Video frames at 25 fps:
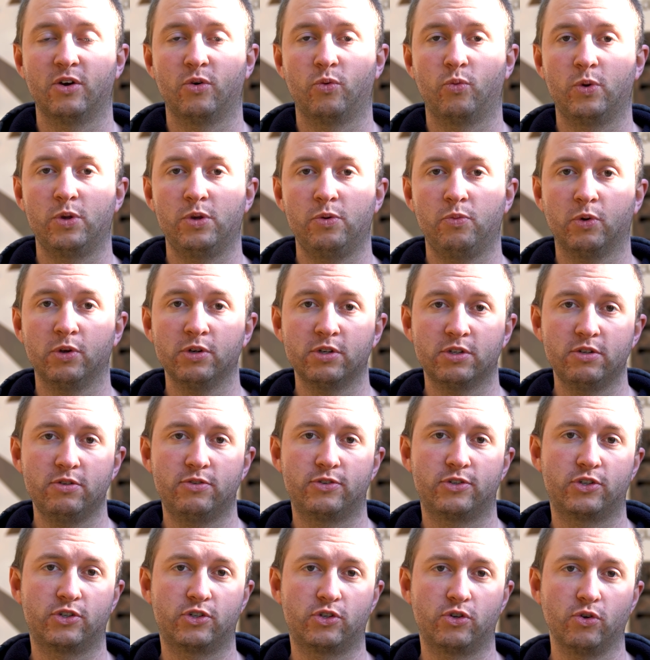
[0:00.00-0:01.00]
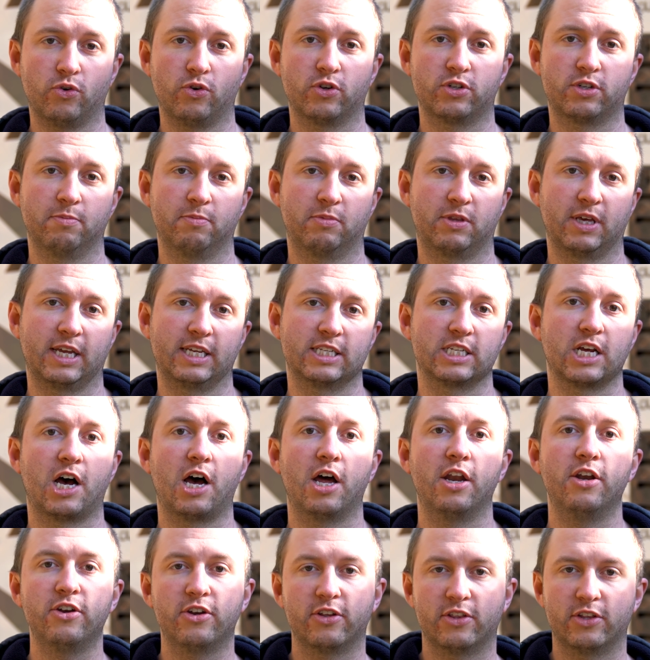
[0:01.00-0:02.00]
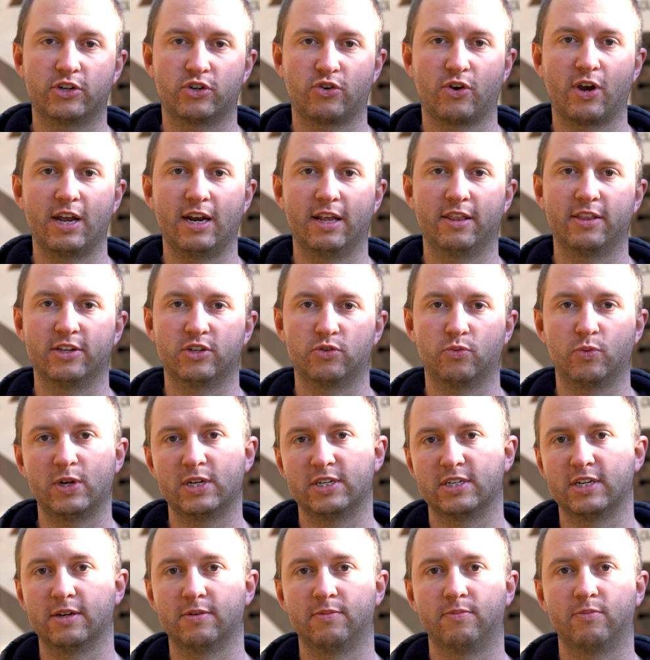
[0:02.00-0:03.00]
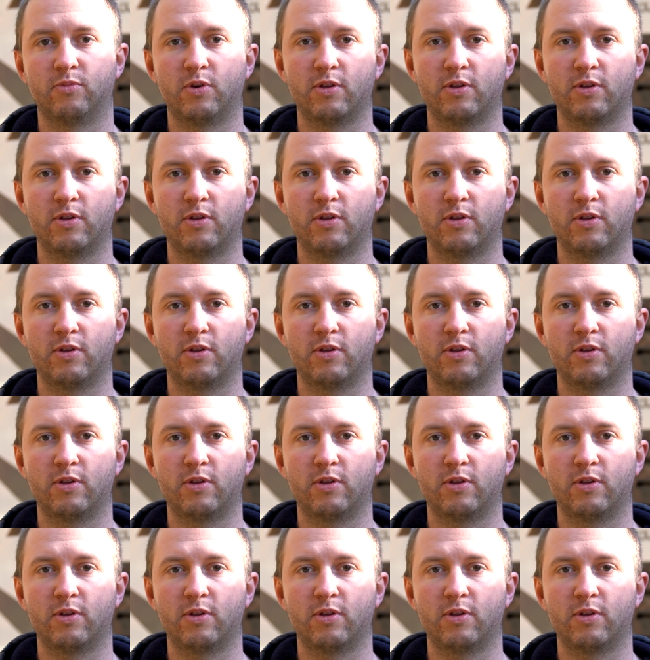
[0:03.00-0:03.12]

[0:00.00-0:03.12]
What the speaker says: we want to store some things under the trailer this winter.